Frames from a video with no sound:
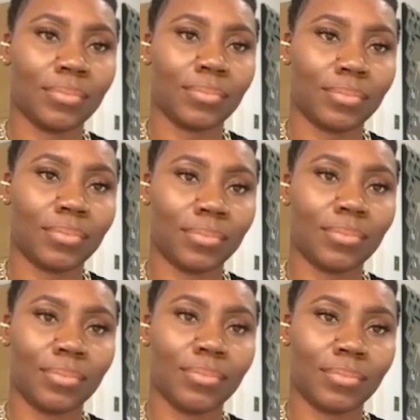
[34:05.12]

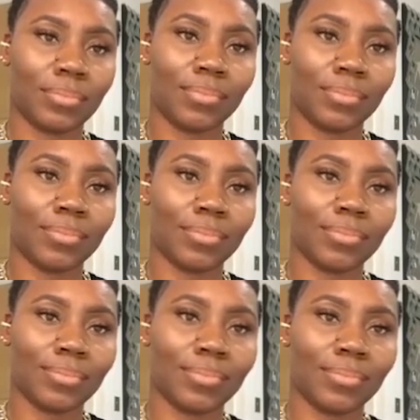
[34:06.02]

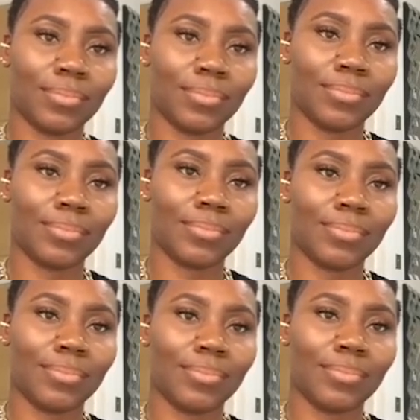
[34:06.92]

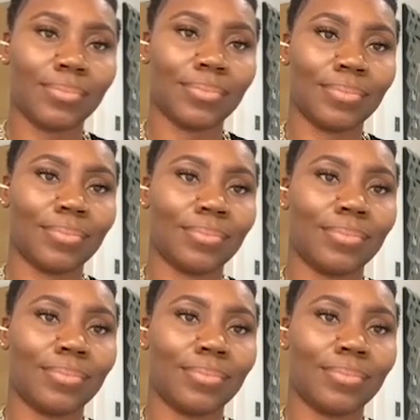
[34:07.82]
[no speech]